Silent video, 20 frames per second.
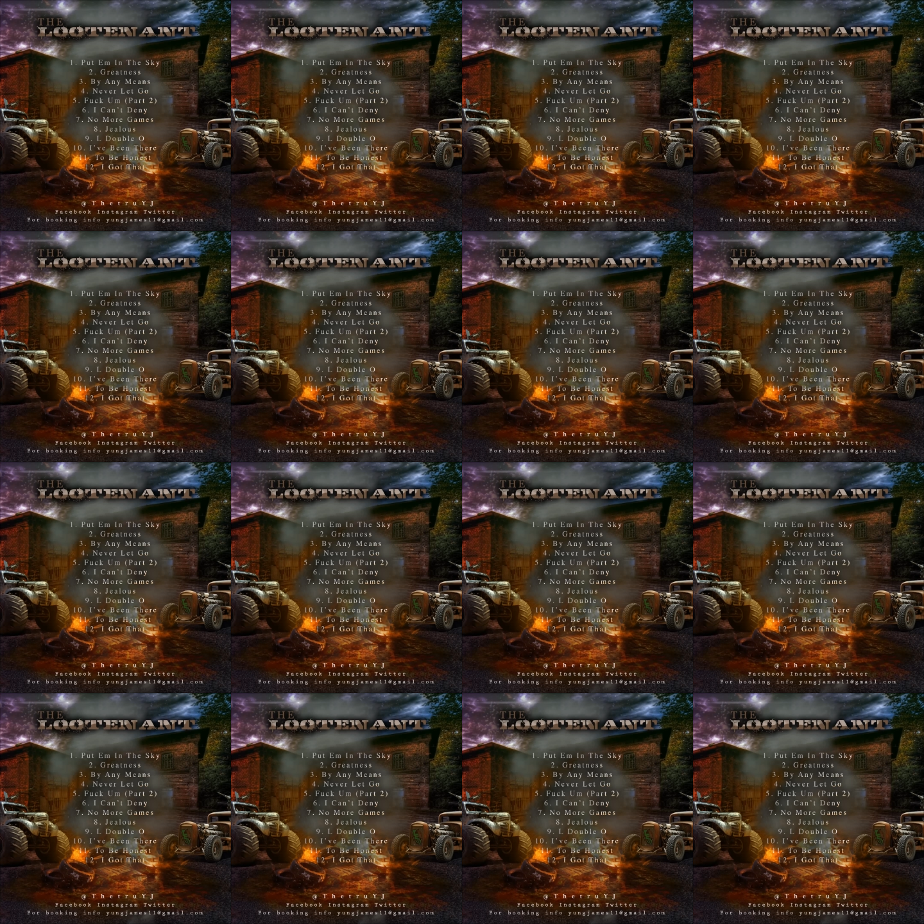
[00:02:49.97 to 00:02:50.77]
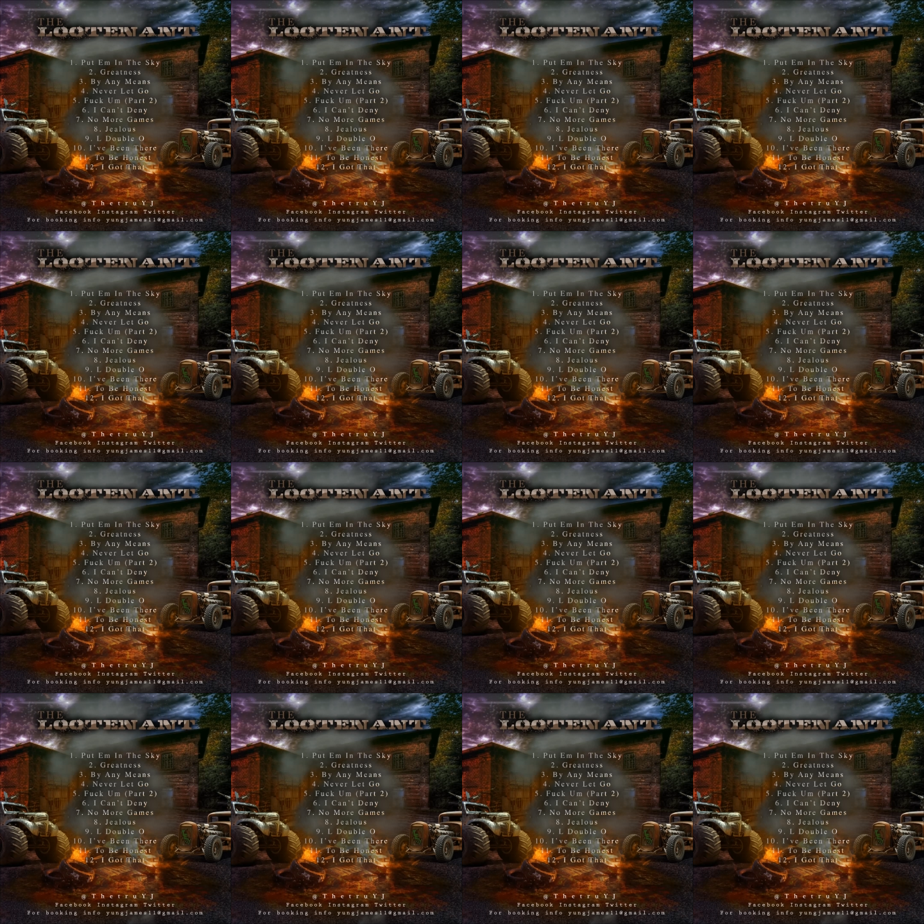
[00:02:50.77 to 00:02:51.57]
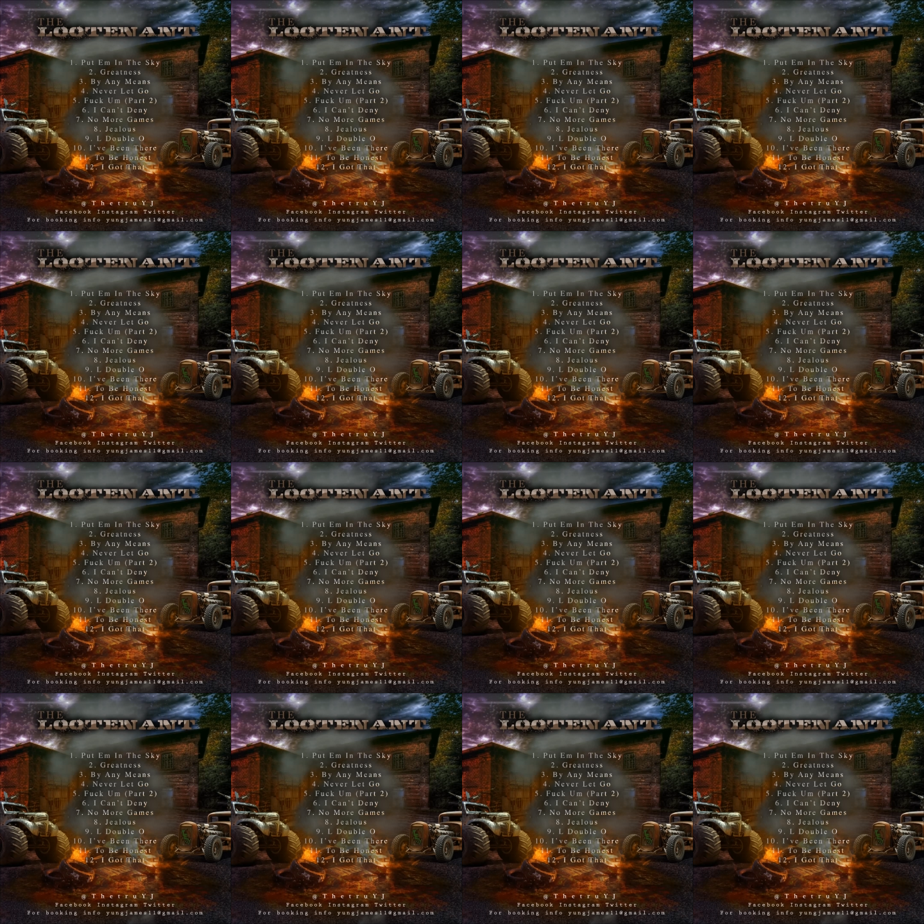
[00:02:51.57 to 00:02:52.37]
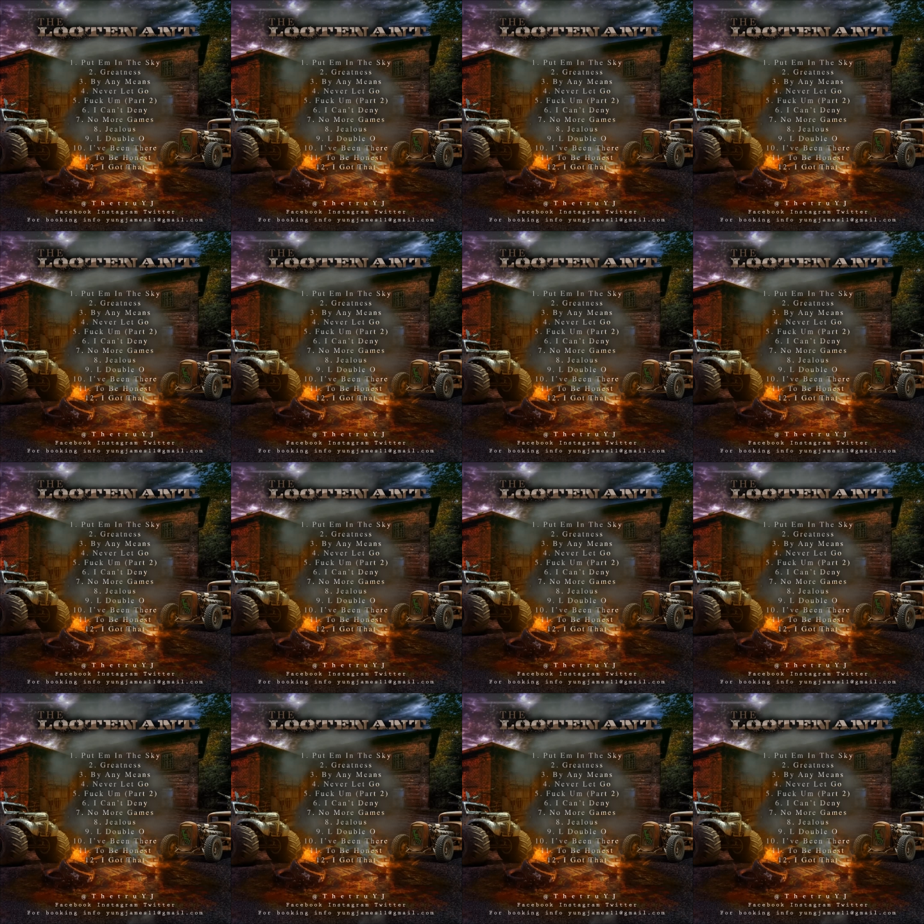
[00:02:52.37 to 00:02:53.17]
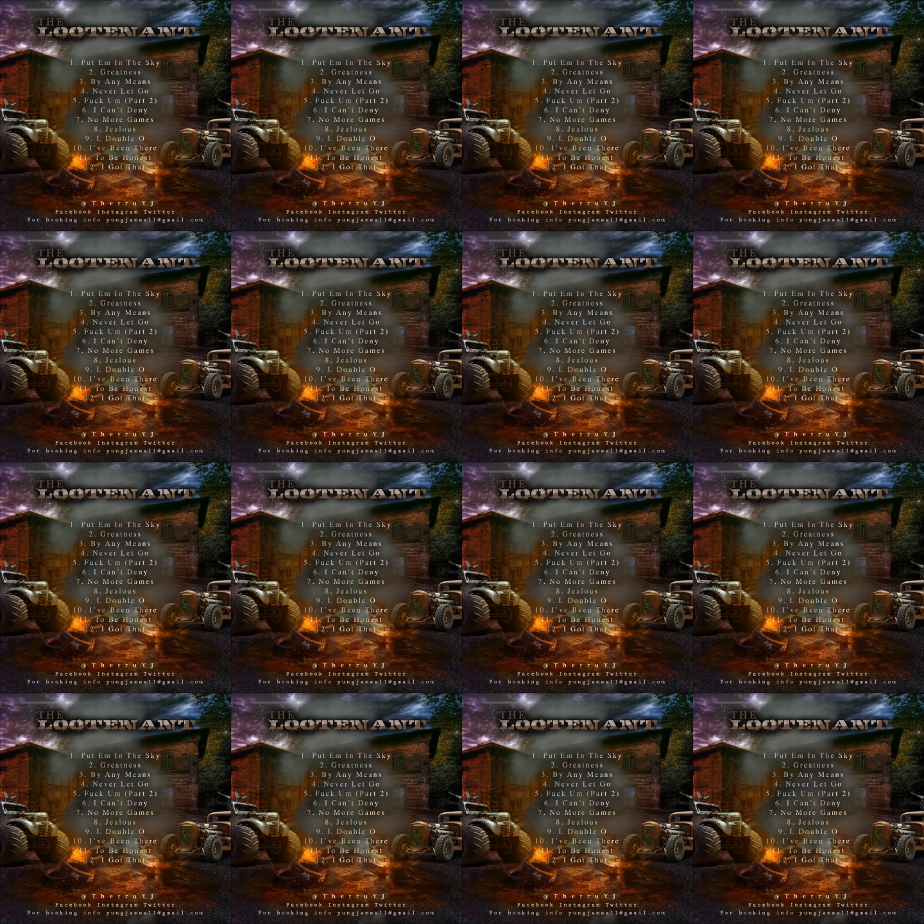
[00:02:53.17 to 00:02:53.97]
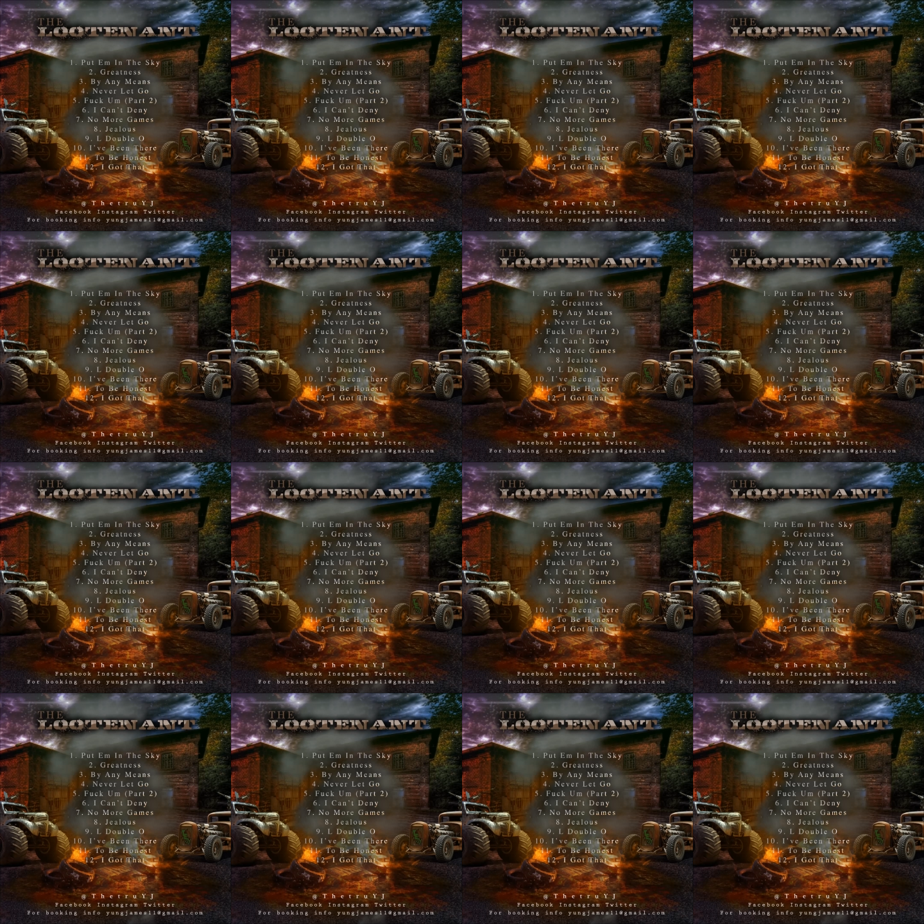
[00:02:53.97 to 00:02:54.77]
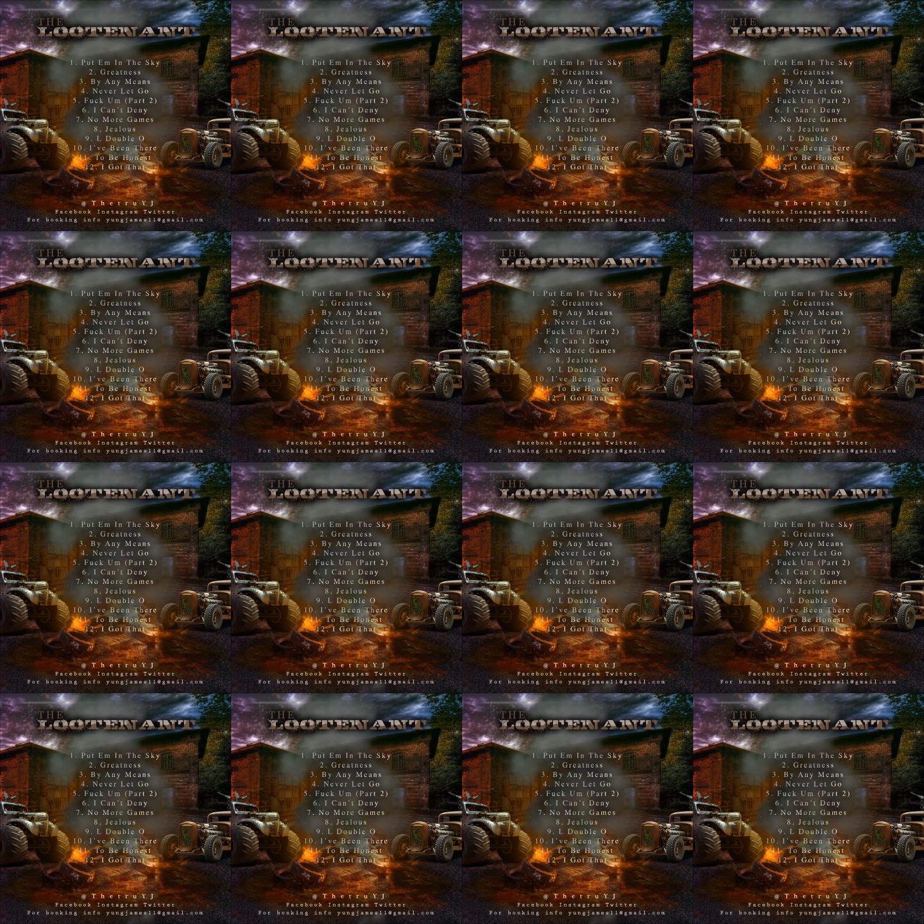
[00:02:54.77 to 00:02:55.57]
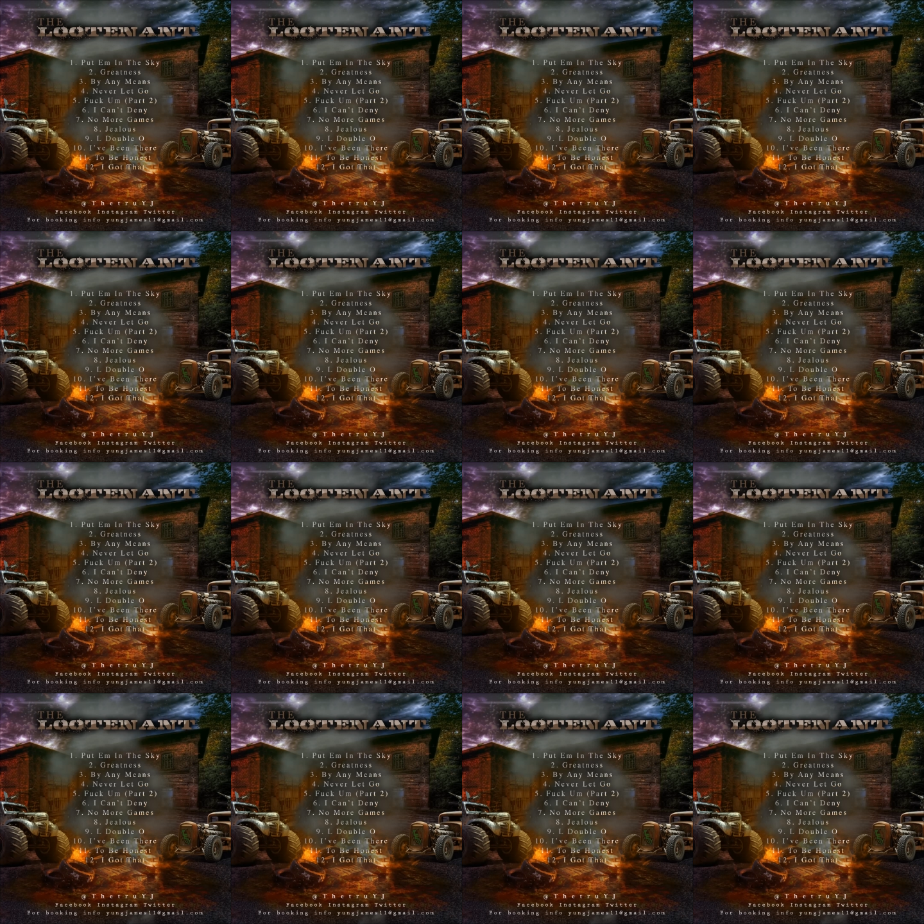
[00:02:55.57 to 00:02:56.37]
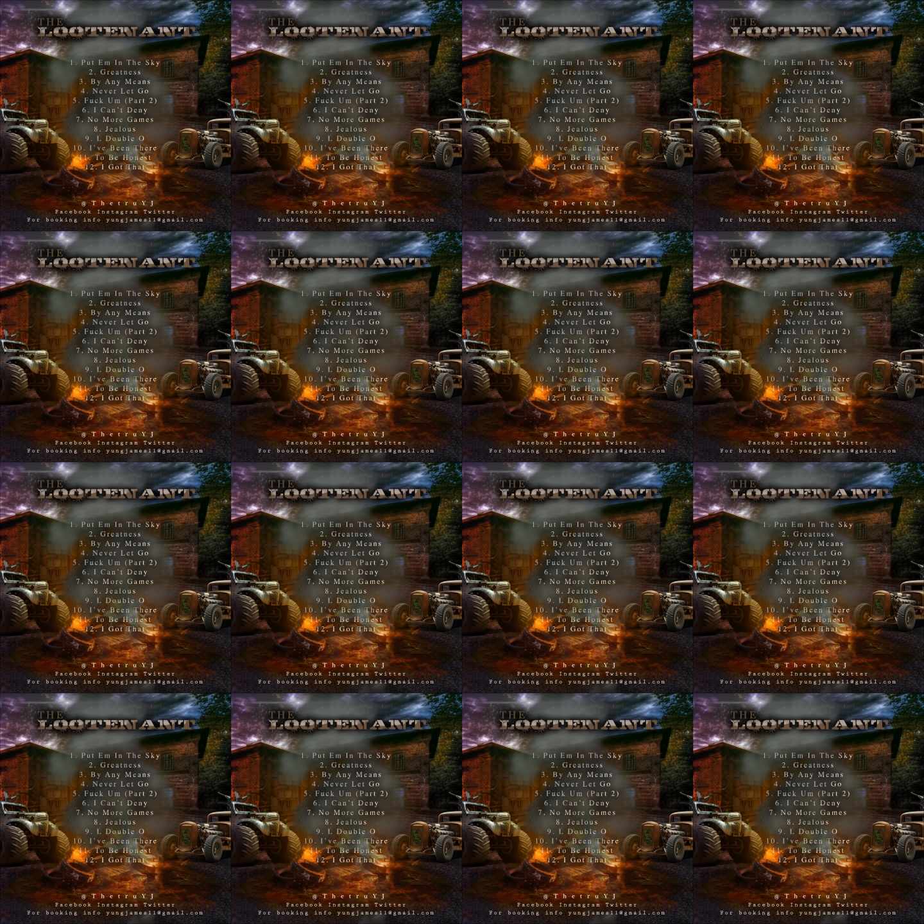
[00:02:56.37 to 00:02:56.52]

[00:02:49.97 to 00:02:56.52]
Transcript: No face is visible, so there are no lips to read.